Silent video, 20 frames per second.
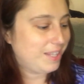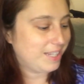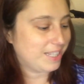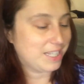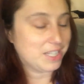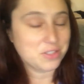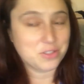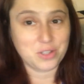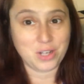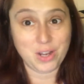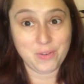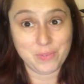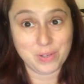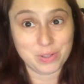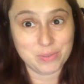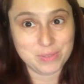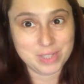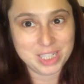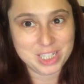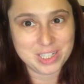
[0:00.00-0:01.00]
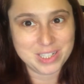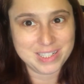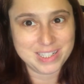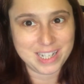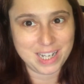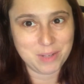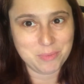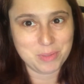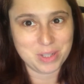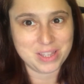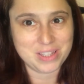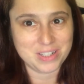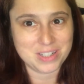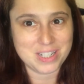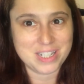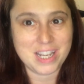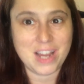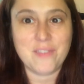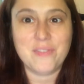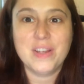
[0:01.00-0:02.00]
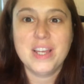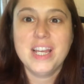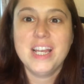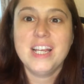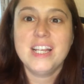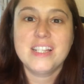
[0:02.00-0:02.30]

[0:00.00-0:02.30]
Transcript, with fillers: The kids are having a really good time with their stuff.